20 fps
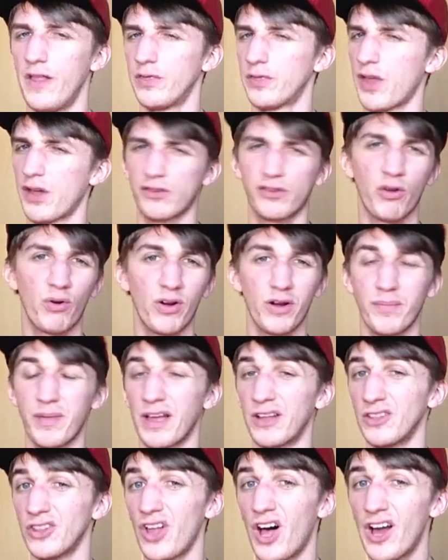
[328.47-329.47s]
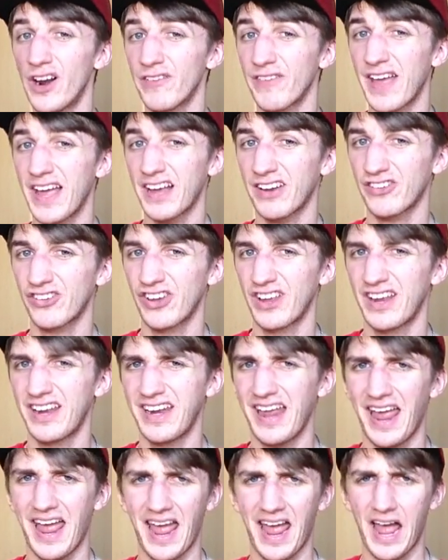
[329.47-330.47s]
There's going to be a lot of action
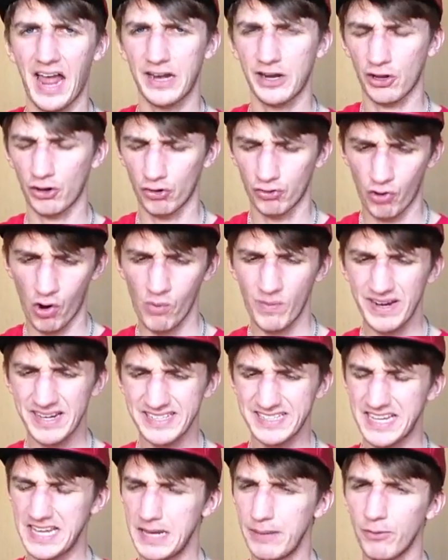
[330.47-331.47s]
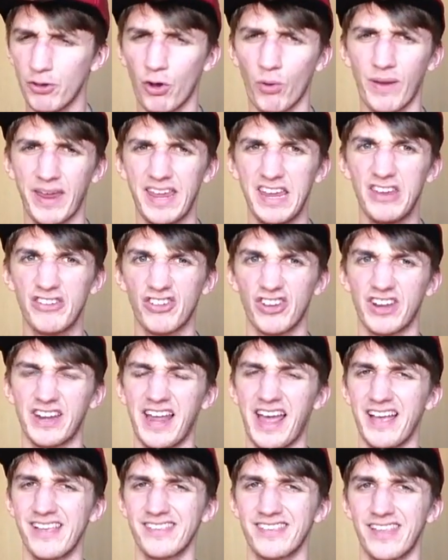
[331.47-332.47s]
and growing team cohesion
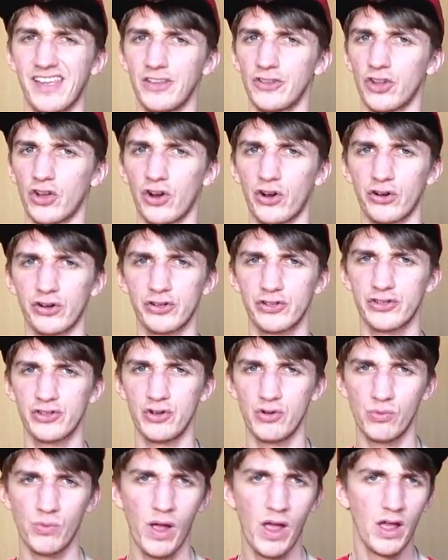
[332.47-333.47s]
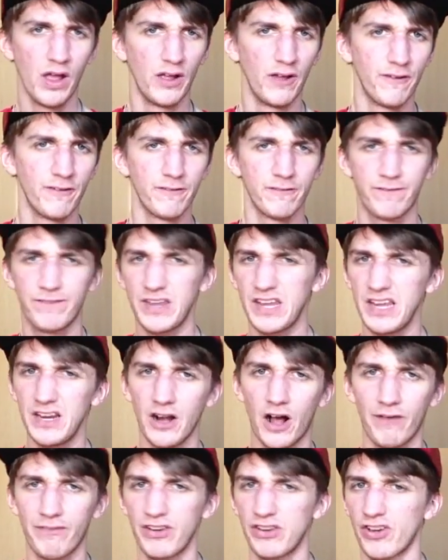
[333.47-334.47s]
as they learn to feed
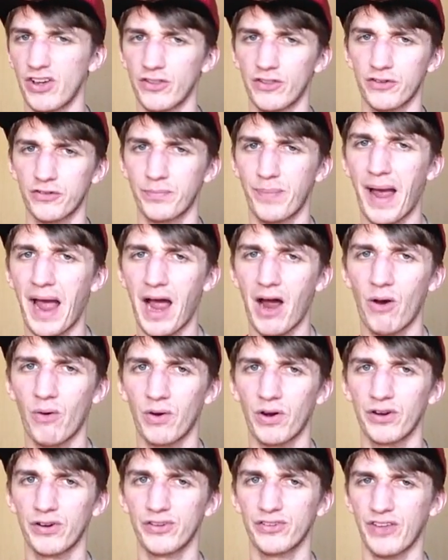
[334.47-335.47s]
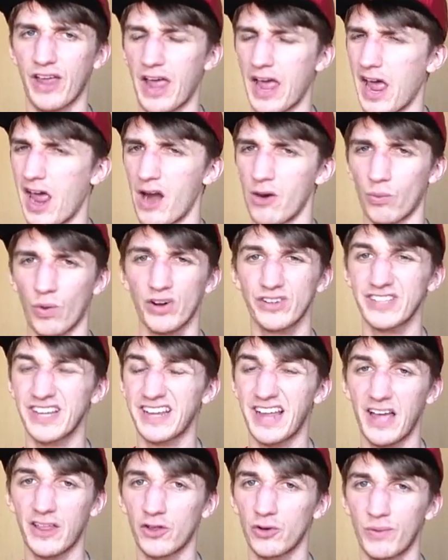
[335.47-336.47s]
off each other's powers and work
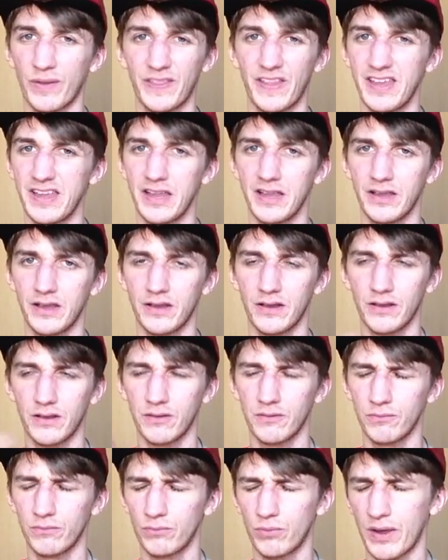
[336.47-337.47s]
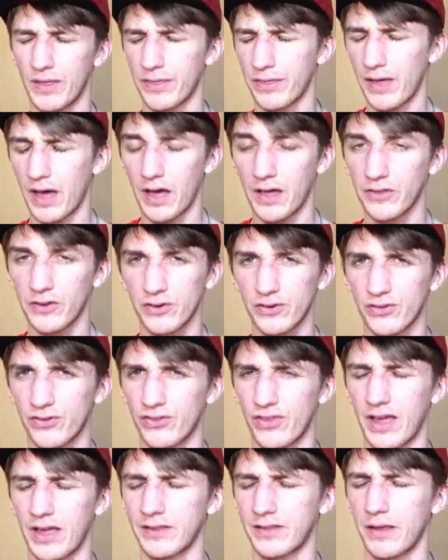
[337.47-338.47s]
together with the with others
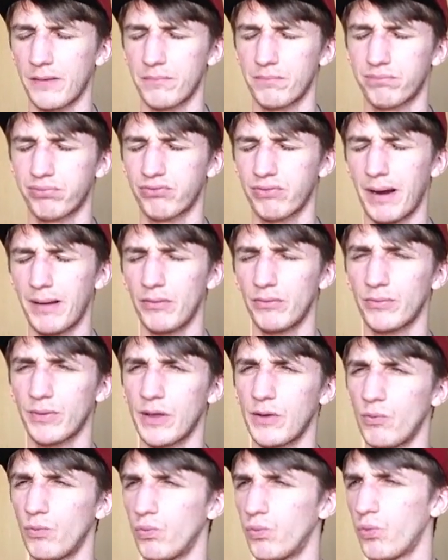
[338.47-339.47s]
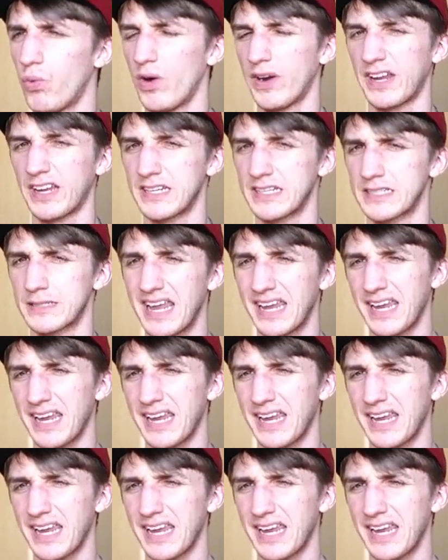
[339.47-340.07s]
that they probably wouldn't.